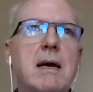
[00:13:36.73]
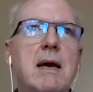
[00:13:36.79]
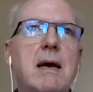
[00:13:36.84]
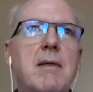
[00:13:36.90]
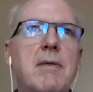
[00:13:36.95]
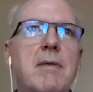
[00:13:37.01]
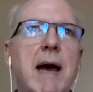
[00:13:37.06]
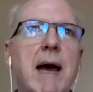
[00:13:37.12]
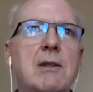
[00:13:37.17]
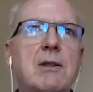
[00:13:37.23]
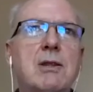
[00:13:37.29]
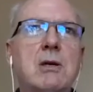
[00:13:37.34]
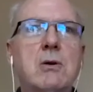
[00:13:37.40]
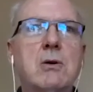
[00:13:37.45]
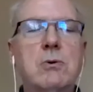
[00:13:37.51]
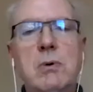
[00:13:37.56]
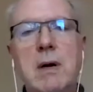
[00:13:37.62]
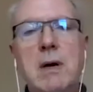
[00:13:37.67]
in that the
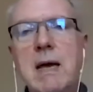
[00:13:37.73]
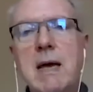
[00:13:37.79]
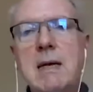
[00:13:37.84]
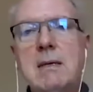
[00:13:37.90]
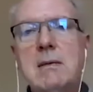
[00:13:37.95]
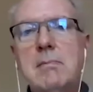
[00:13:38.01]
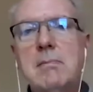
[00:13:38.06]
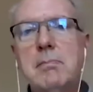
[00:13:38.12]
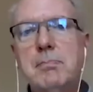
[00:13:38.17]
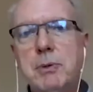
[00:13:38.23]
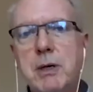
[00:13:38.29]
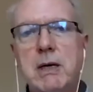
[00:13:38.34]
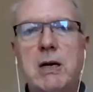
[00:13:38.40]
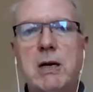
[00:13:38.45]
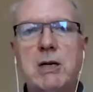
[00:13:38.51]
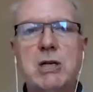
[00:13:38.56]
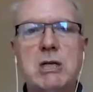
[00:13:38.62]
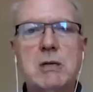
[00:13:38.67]
great
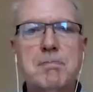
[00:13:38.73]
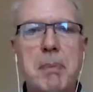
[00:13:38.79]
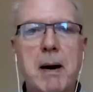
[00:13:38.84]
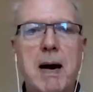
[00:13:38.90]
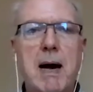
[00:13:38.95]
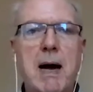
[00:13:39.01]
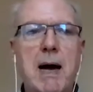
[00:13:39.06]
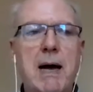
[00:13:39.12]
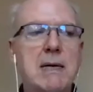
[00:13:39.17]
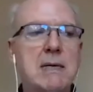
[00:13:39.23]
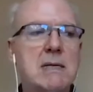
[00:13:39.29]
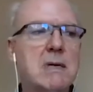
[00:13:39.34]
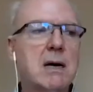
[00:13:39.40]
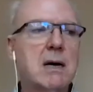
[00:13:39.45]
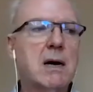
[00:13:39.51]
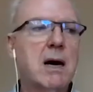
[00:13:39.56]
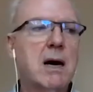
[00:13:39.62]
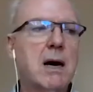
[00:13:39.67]
British
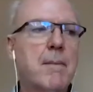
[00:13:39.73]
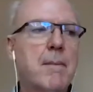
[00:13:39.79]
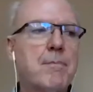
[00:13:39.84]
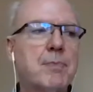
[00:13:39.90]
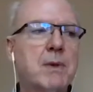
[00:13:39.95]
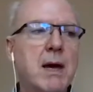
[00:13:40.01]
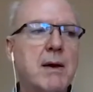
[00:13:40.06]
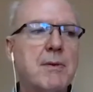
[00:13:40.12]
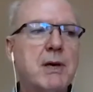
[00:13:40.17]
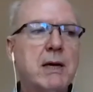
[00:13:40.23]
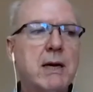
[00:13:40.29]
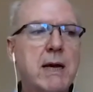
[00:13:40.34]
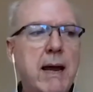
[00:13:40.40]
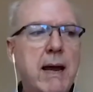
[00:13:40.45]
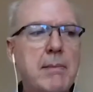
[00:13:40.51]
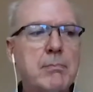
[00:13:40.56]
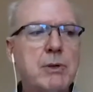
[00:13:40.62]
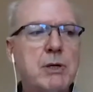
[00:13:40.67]
spies, the
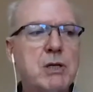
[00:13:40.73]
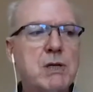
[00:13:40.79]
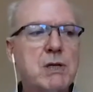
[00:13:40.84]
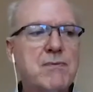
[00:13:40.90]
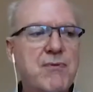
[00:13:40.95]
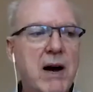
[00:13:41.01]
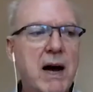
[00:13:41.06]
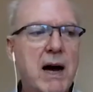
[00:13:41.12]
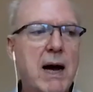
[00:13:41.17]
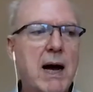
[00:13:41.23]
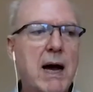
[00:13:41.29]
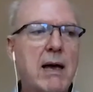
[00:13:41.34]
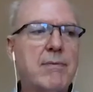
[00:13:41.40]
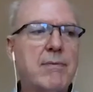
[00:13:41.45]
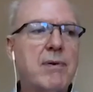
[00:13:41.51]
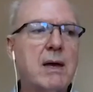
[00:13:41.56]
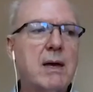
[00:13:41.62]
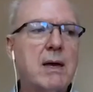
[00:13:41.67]
Cambridge Five,